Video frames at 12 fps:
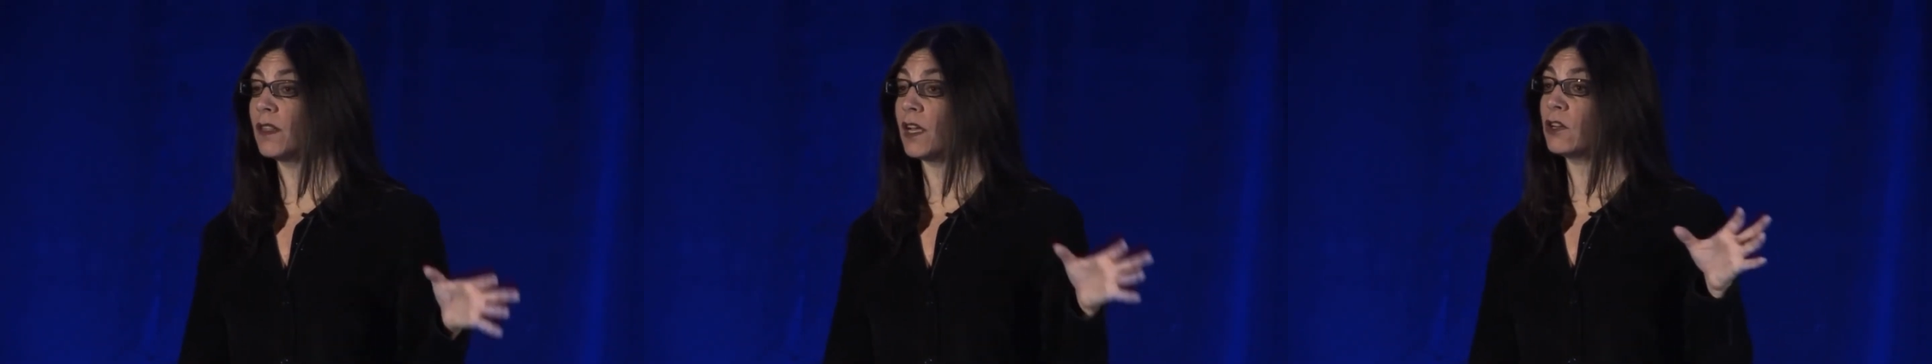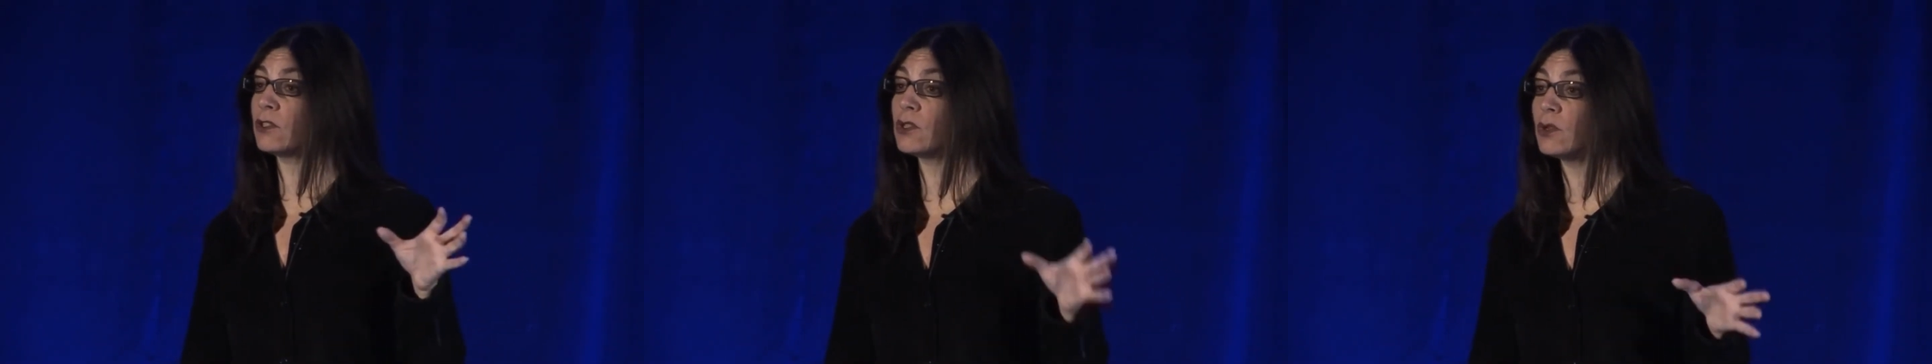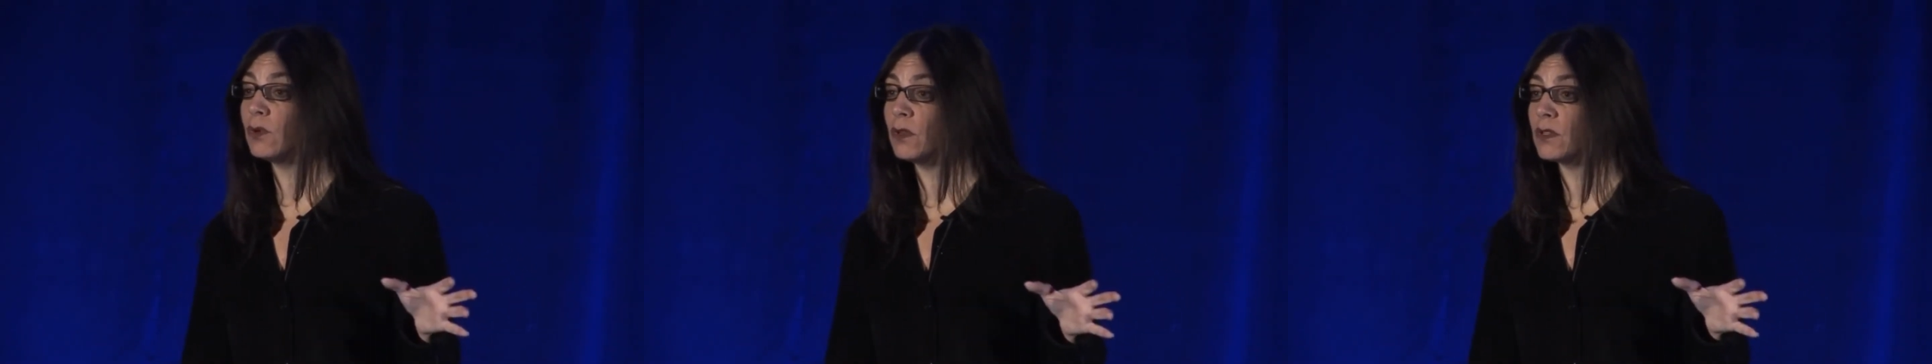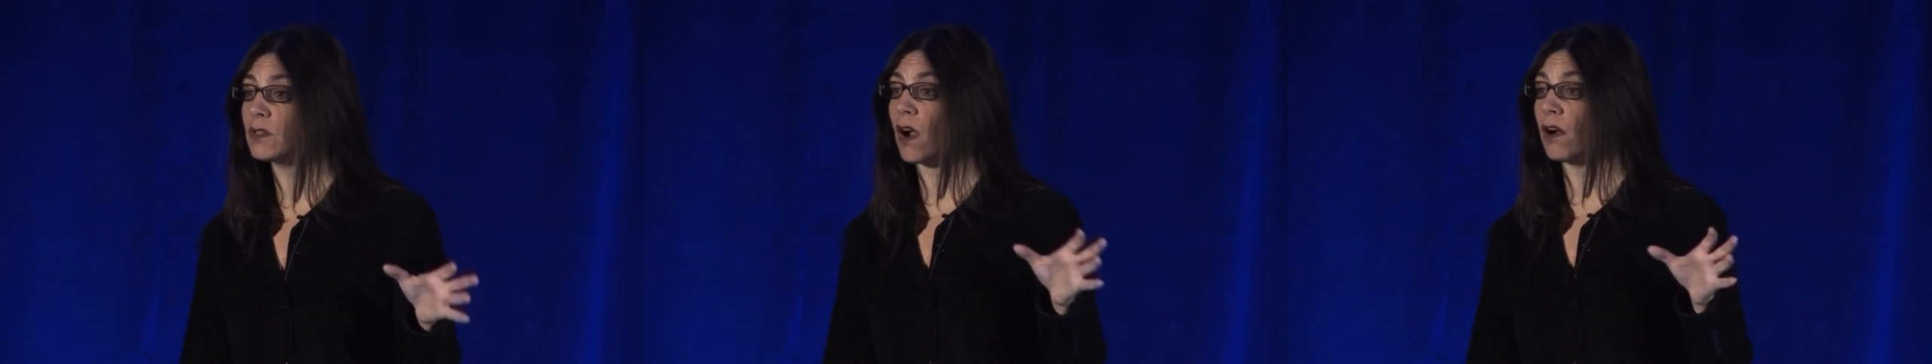that your
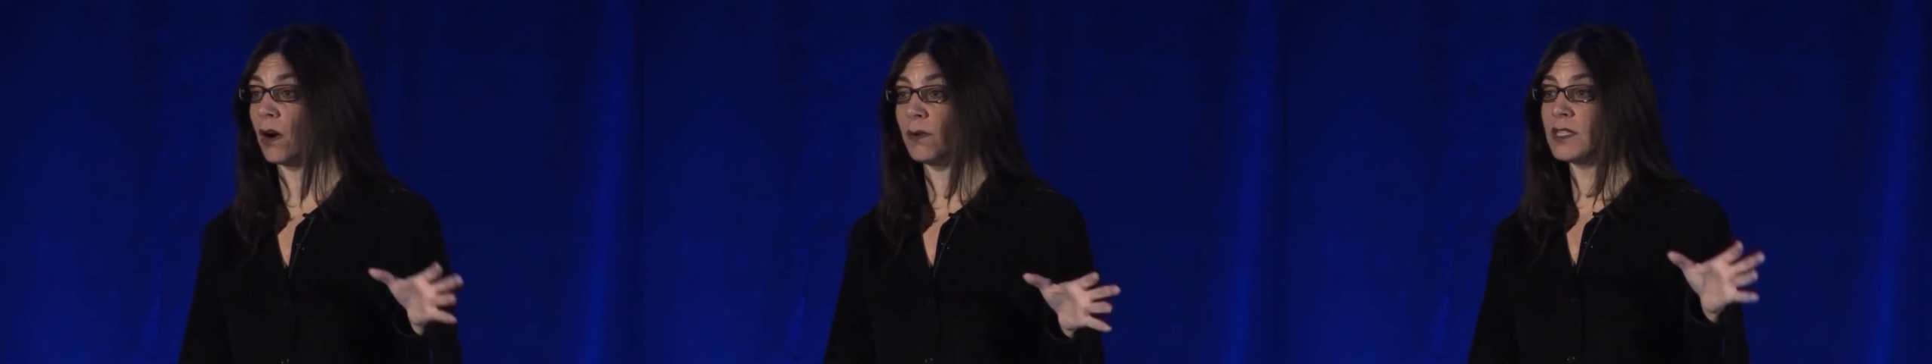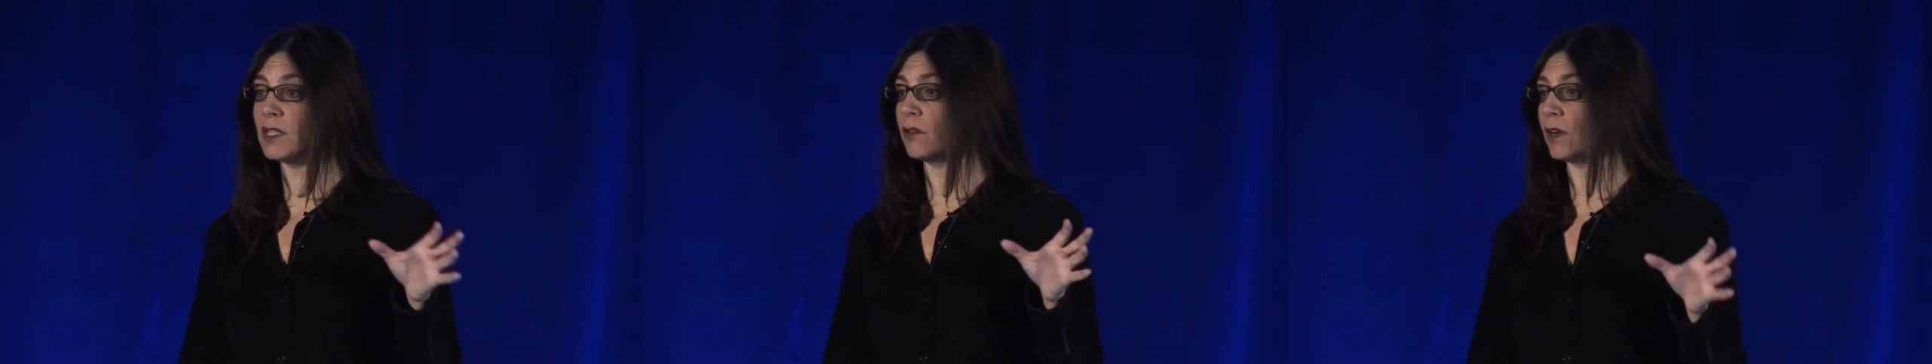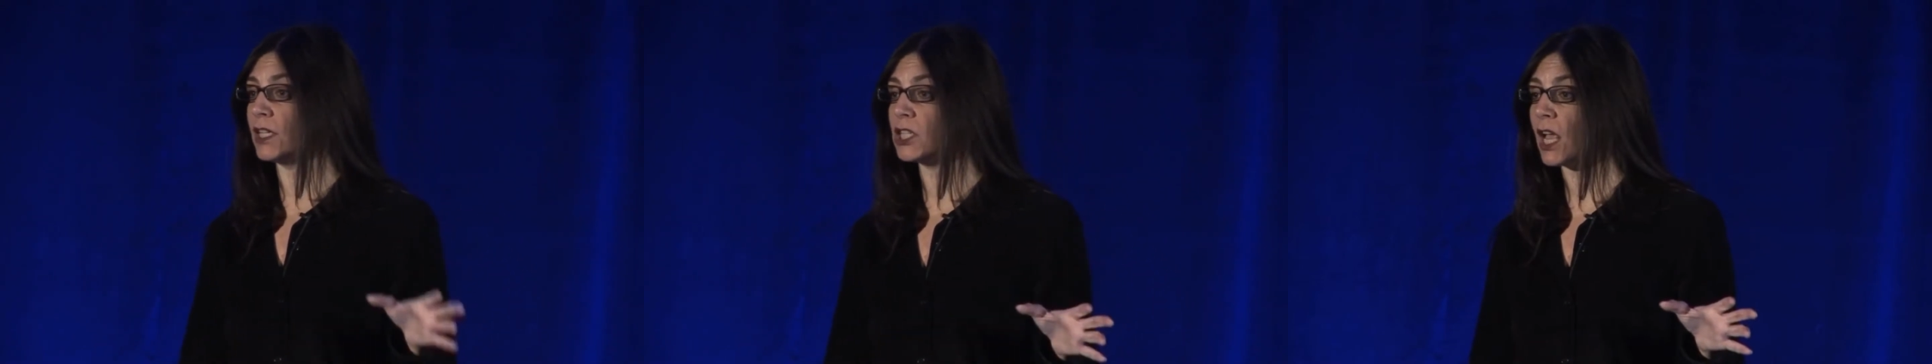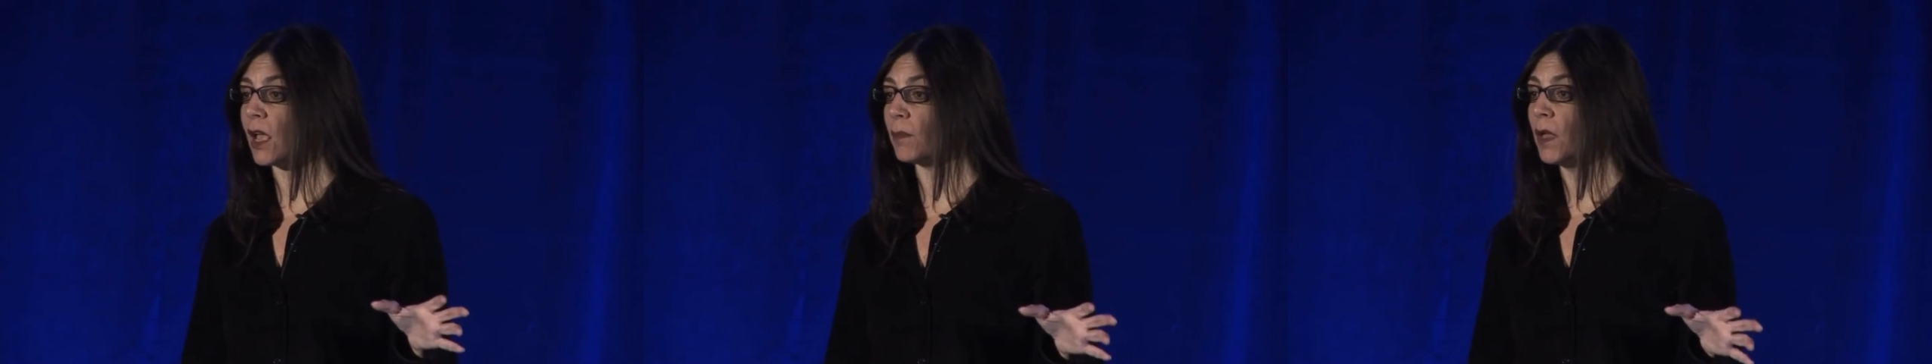tools are always in great
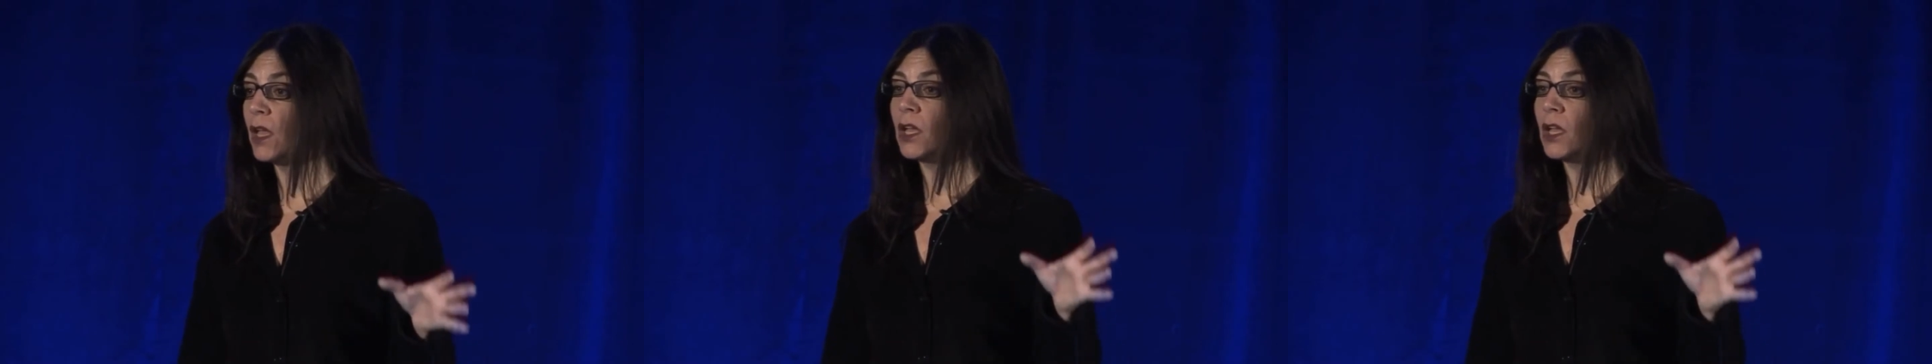shape.